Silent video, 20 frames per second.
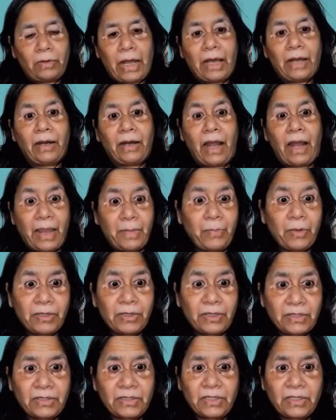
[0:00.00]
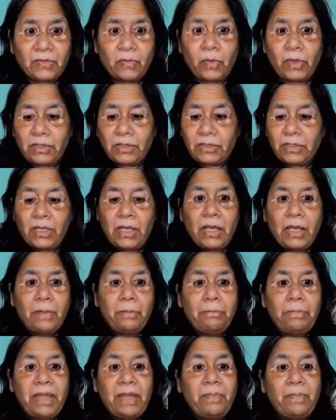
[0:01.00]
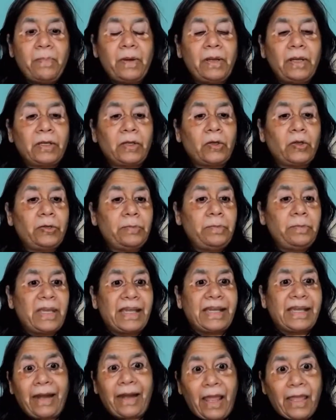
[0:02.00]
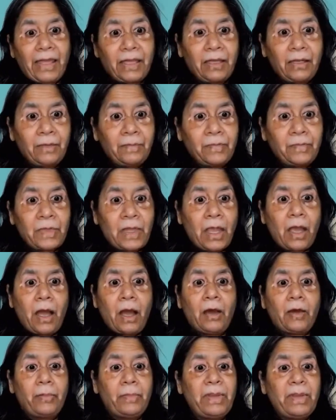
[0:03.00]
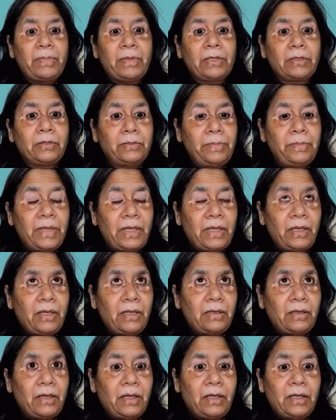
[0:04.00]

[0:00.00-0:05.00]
Our hypothesis was people could be crying, or people could be